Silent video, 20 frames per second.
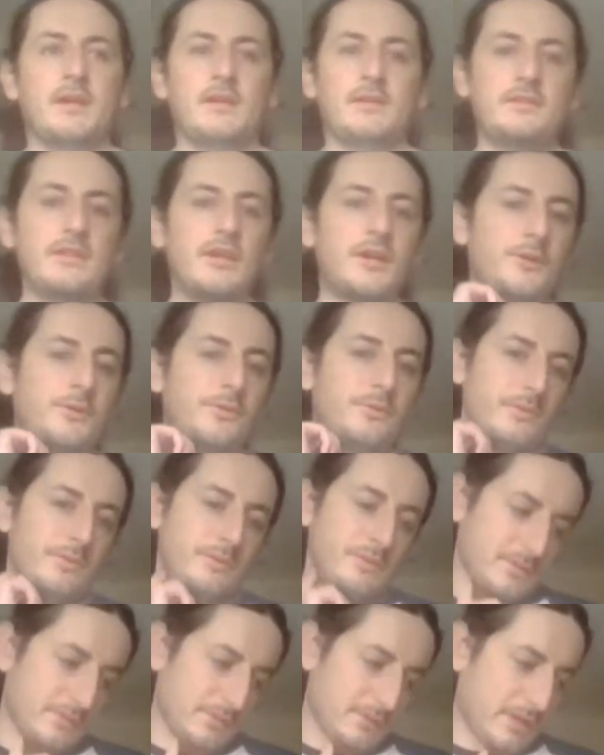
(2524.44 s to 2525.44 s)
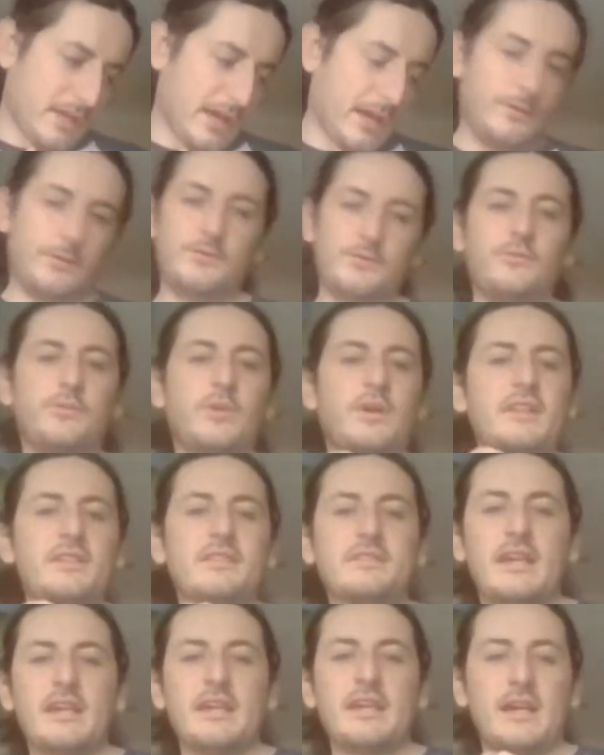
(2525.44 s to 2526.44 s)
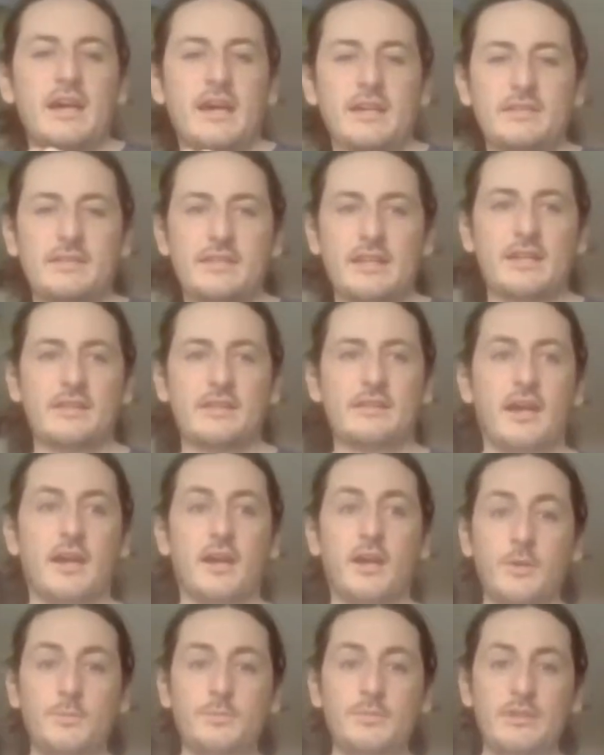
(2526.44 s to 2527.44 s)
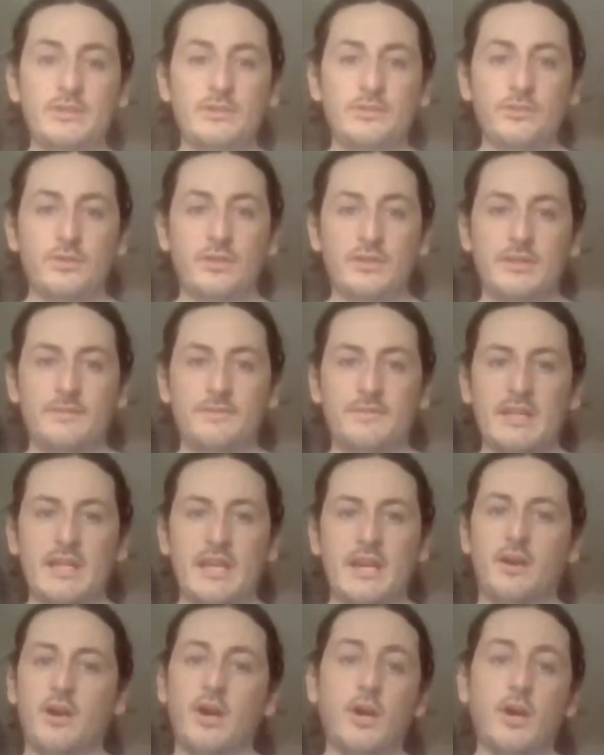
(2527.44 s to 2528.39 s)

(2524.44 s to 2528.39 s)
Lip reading: So I just want to say, guys, that I hope you enjoyed the video.